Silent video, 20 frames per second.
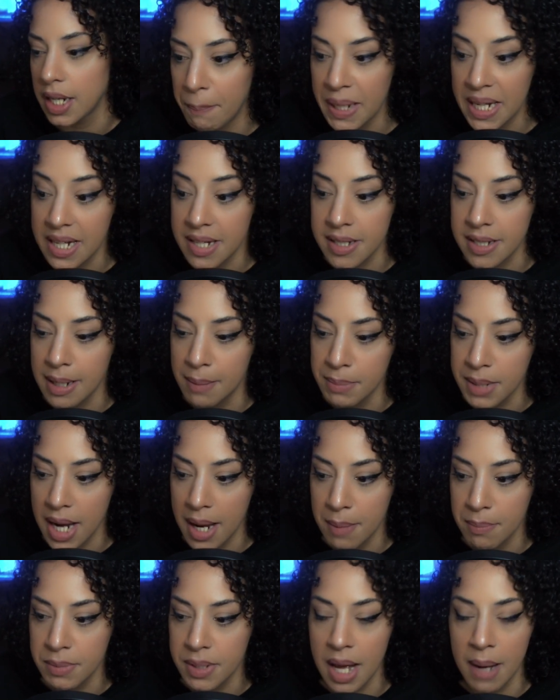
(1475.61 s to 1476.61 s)
Because
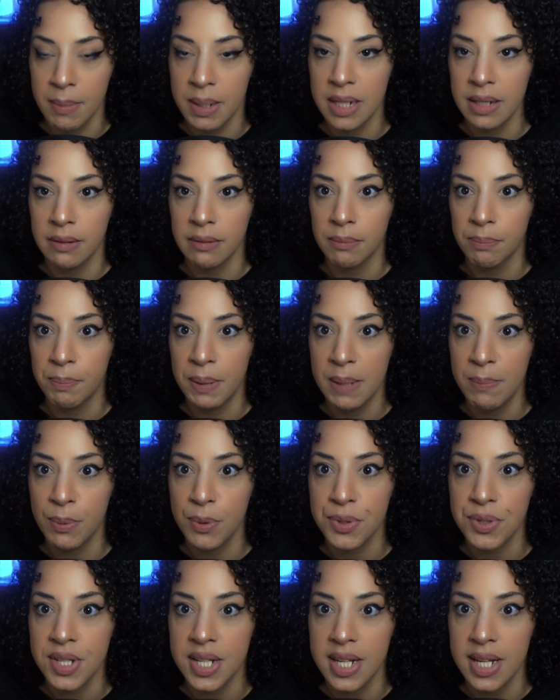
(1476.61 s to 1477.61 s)
sometimes, I mean, people
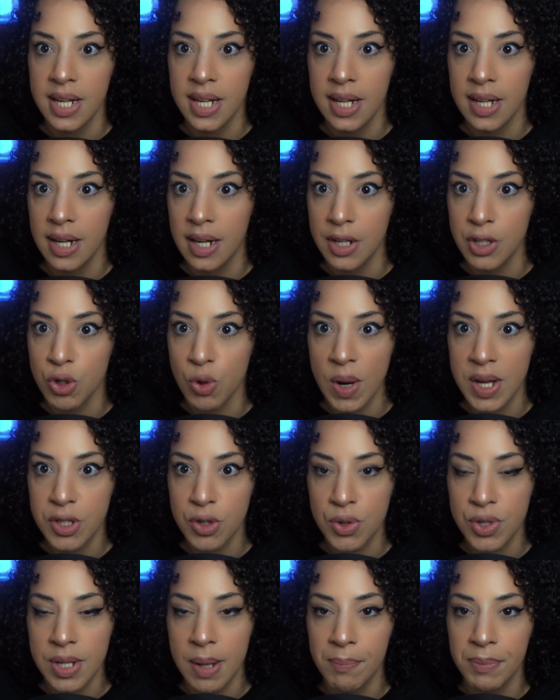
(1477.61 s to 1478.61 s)
see a dress or
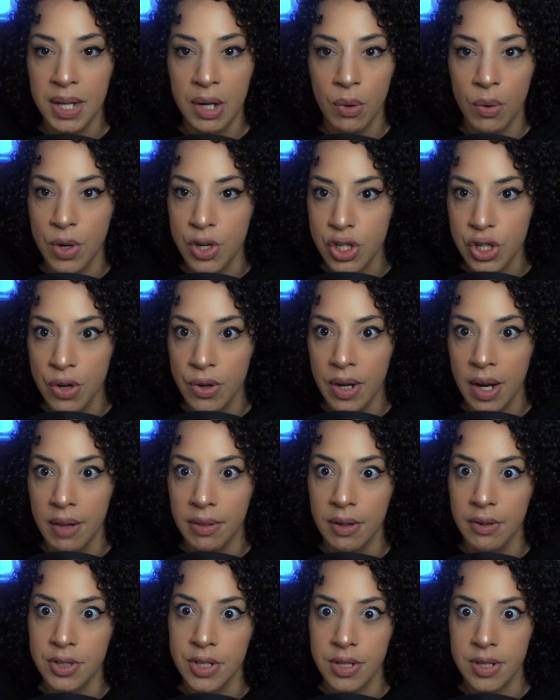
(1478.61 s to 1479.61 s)
something or a shirt and
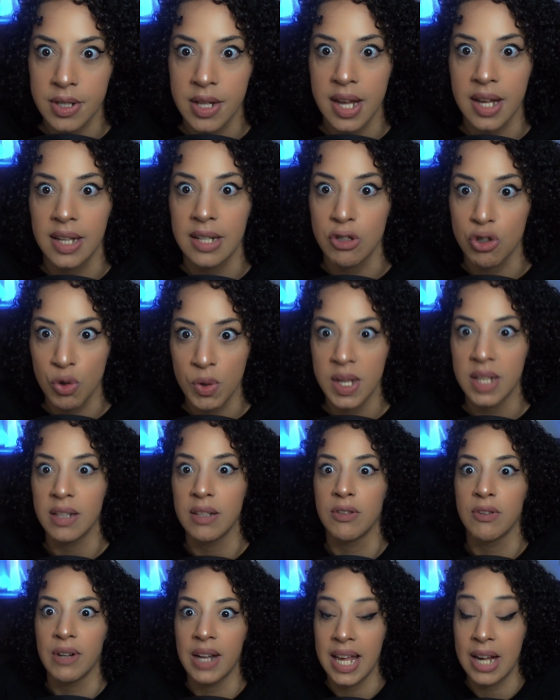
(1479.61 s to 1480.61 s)
they're just like intrigued and
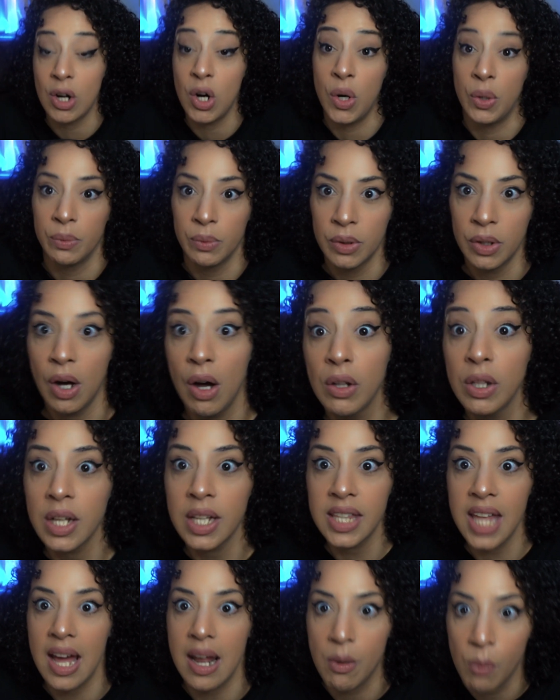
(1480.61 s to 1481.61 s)
they're like, oh, look at
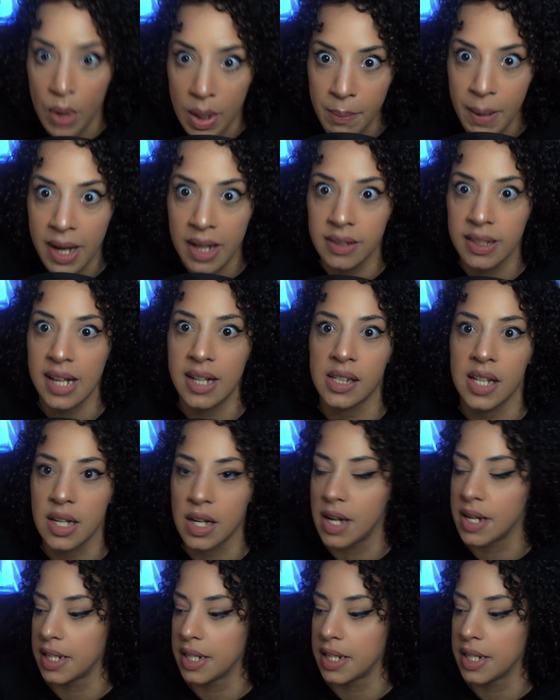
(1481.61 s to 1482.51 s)
that, I wanna buy it. They click on